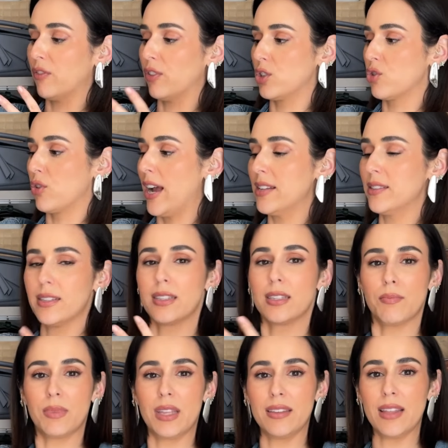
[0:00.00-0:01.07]
for trends, is
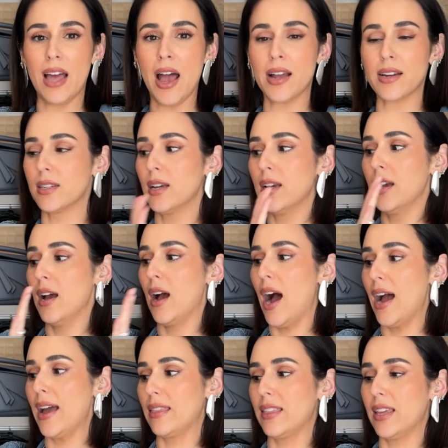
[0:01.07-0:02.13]
something that
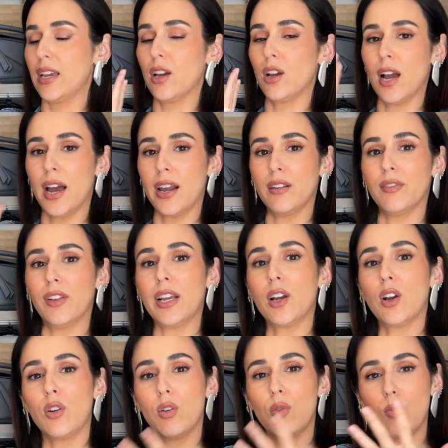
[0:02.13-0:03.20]
I think kind of like
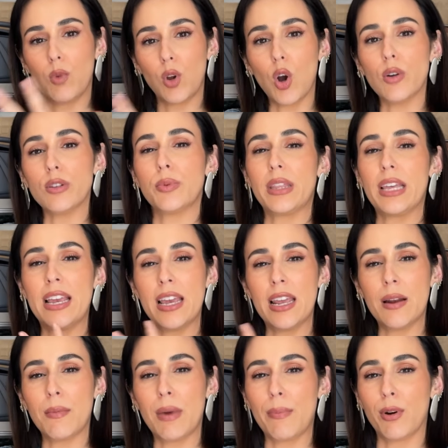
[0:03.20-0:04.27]
goes within
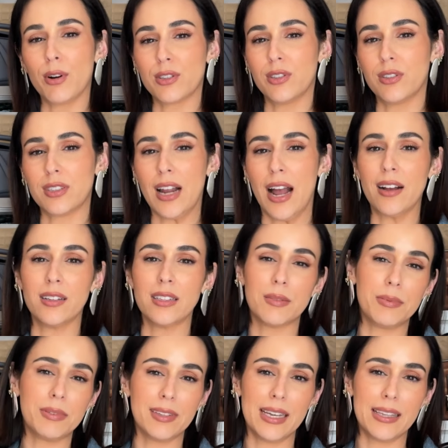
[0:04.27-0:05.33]
my personal style, and
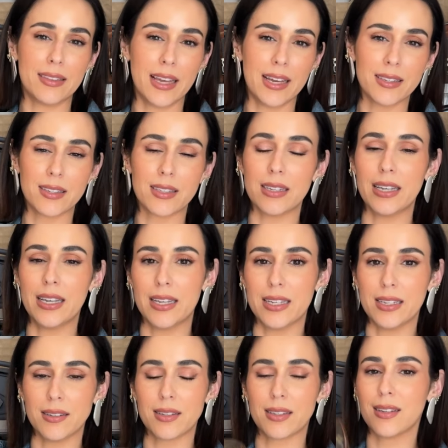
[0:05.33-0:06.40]
something like this
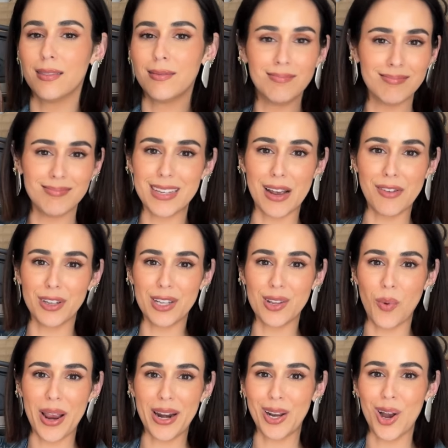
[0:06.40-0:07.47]
is definitely the
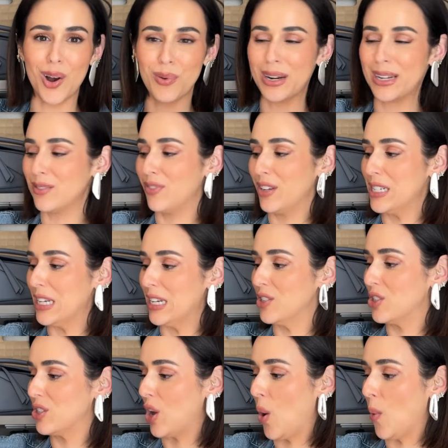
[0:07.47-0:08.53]
way to go when it's vintage.
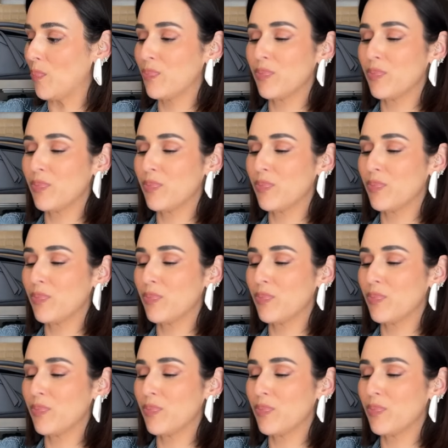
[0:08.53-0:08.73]
So